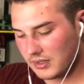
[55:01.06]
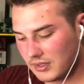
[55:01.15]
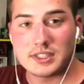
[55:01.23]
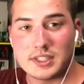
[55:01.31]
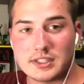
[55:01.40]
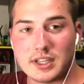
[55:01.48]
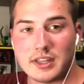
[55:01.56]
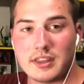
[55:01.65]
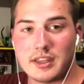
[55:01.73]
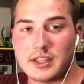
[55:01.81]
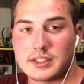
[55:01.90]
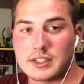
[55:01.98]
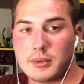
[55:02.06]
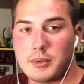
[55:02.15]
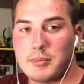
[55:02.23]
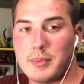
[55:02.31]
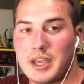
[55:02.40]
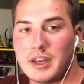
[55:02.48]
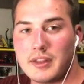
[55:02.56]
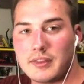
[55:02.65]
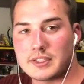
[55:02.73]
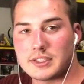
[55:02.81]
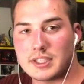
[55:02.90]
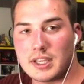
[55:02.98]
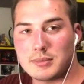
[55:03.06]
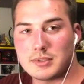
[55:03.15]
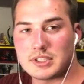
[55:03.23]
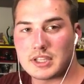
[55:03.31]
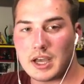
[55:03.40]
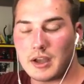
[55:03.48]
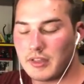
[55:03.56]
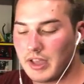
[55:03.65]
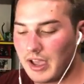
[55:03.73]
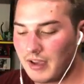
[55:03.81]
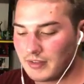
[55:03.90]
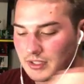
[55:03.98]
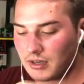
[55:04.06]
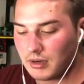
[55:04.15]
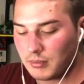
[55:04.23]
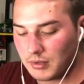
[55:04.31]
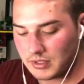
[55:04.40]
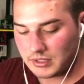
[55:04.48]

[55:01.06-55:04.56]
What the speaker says: And I think is going to be made in the same style that Avatar was.